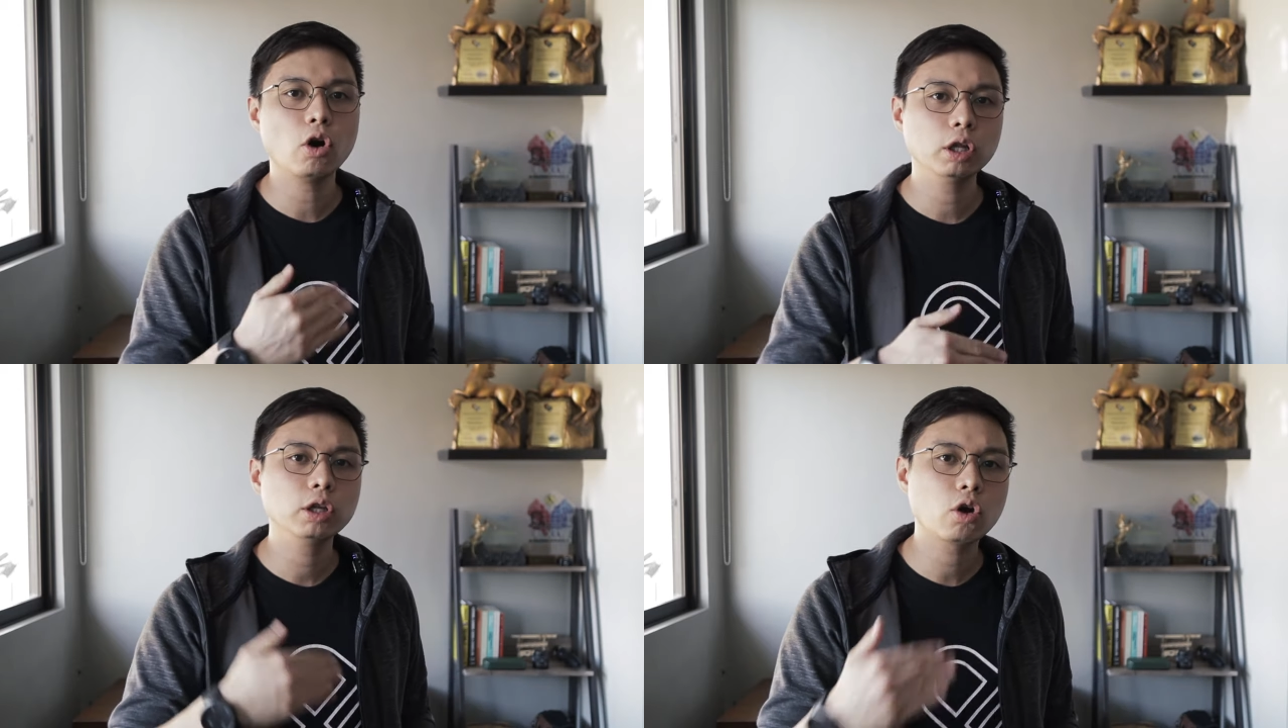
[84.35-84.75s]

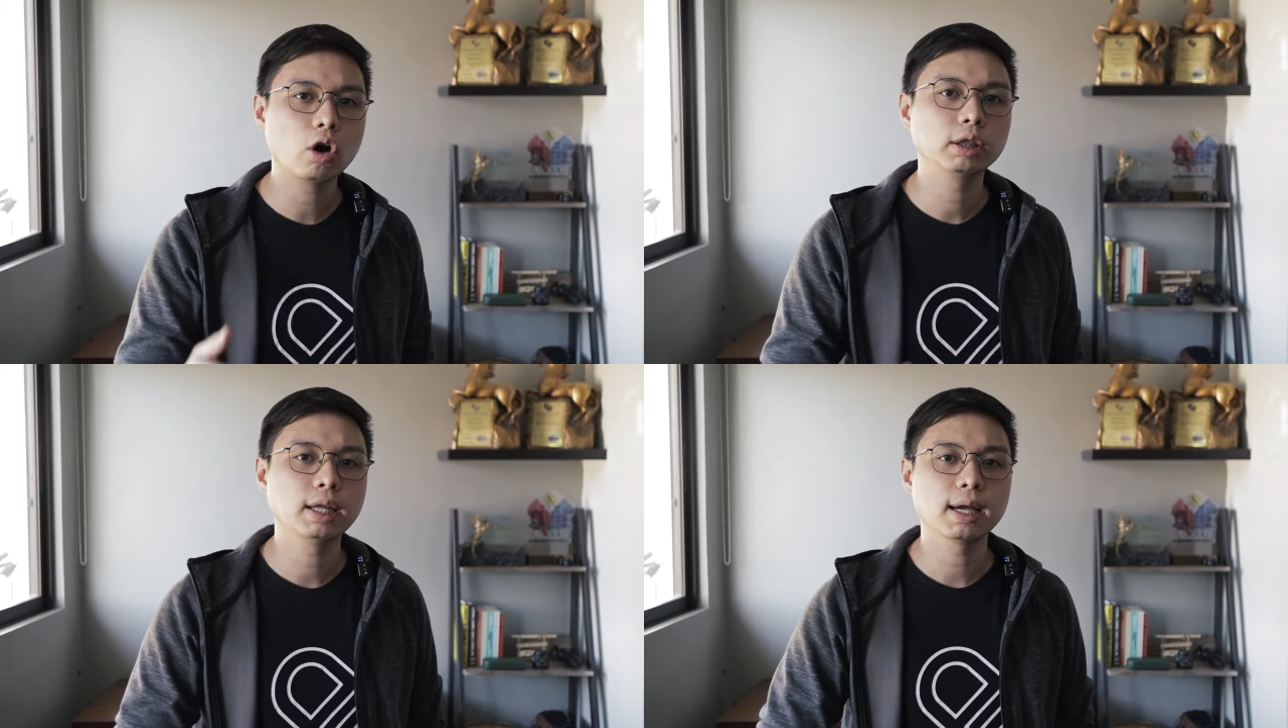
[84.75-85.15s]
on the
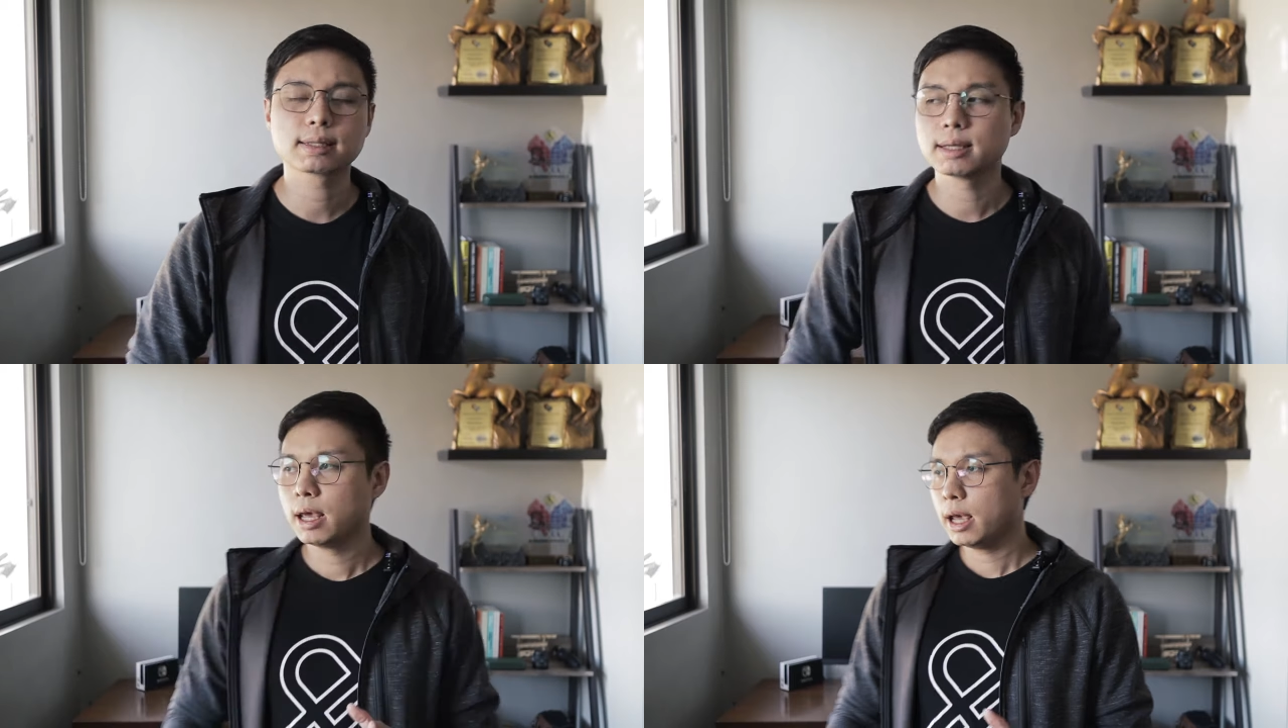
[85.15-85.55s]

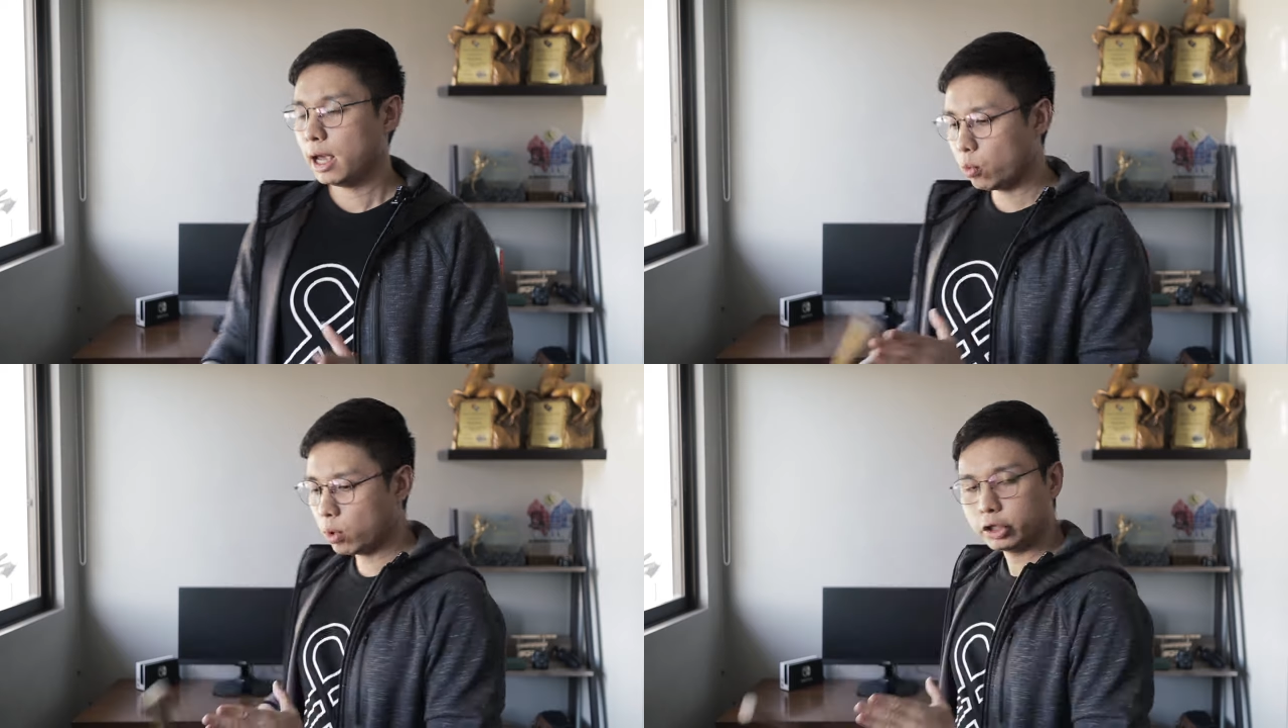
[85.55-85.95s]
context
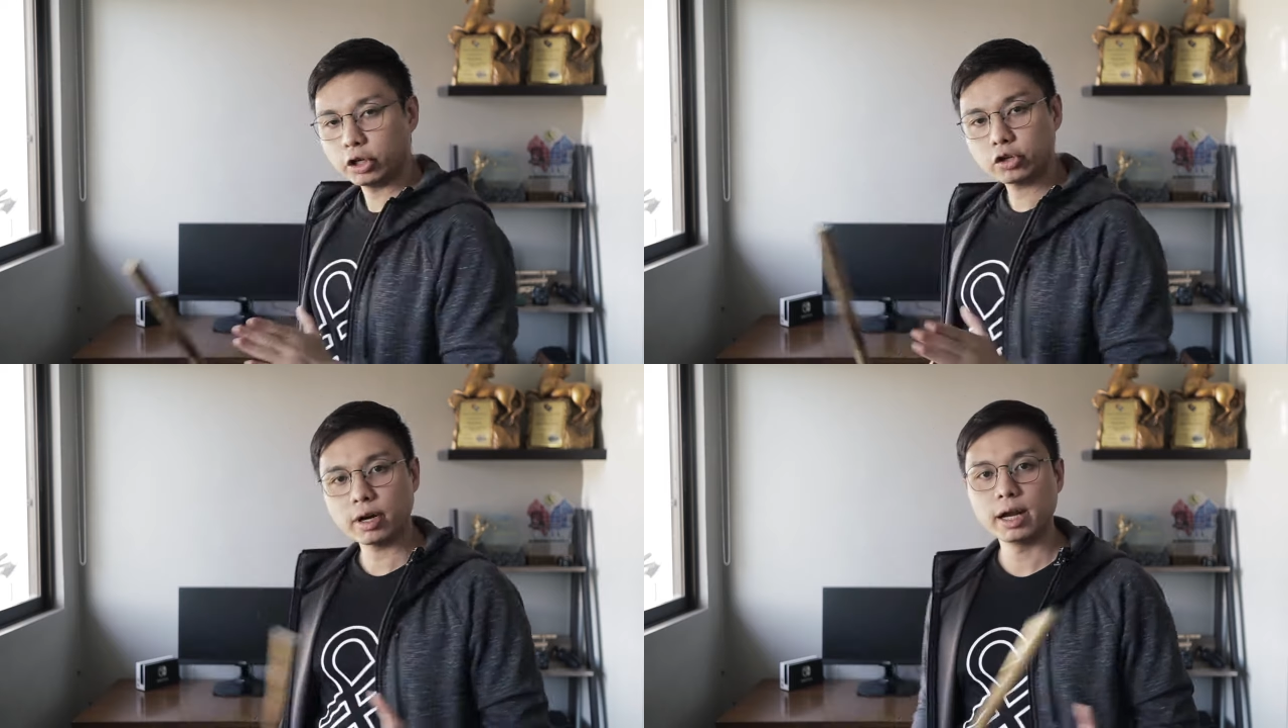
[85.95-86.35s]
and what
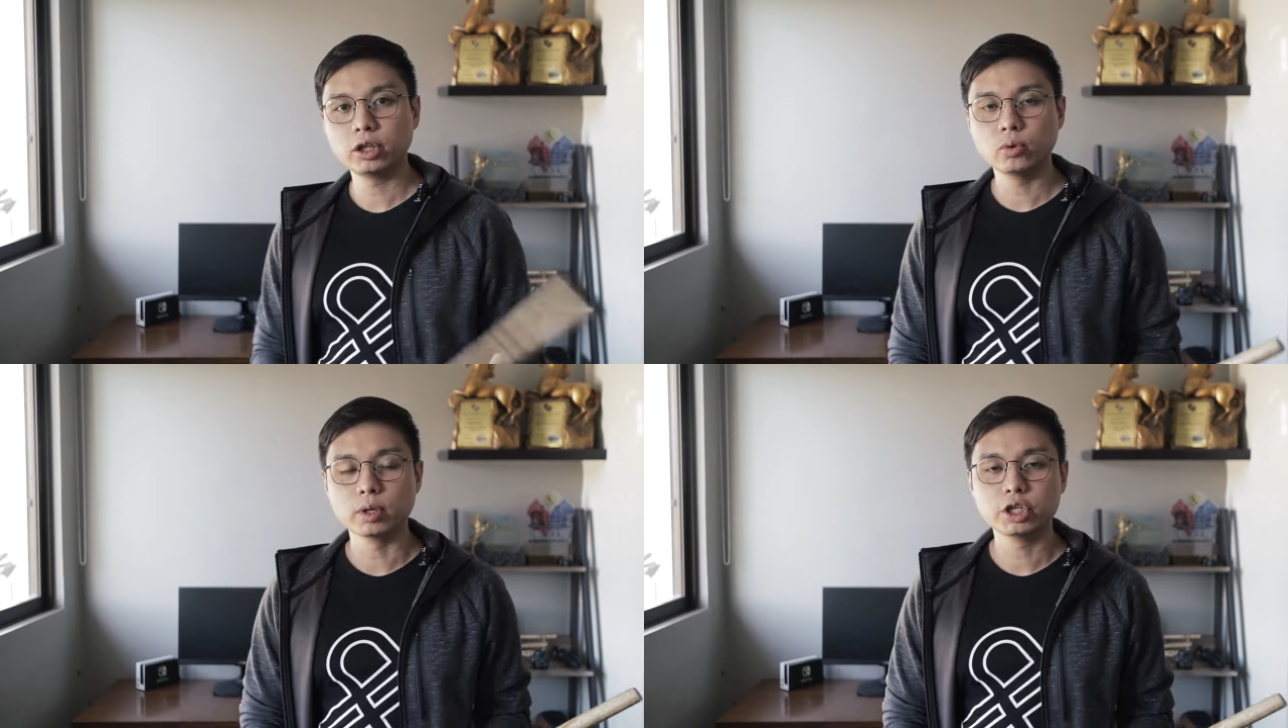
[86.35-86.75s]
you're trying to